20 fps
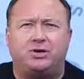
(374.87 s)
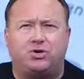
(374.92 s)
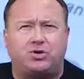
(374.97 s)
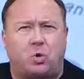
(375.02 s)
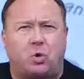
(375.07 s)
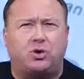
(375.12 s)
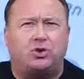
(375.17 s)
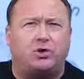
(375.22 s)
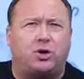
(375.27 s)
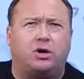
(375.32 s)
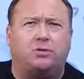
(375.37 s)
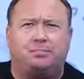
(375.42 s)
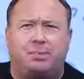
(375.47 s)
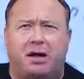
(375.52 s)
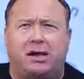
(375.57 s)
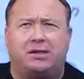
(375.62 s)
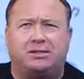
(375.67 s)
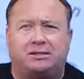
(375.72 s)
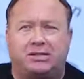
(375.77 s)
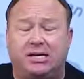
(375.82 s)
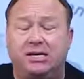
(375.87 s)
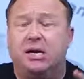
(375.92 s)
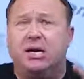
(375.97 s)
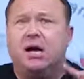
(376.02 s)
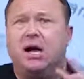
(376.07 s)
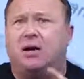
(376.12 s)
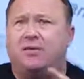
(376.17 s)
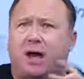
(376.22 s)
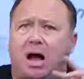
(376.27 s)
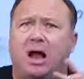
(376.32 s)
a scorched earth policy
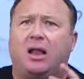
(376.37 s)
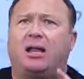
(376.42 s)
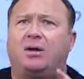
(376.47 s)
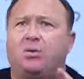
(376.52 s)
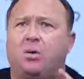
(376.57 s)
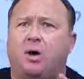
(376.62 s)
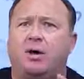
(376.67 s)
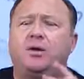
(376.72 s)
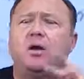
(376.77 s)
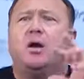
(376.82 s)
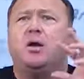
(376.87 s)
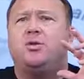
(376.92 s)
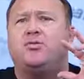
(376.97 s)
of Hollywood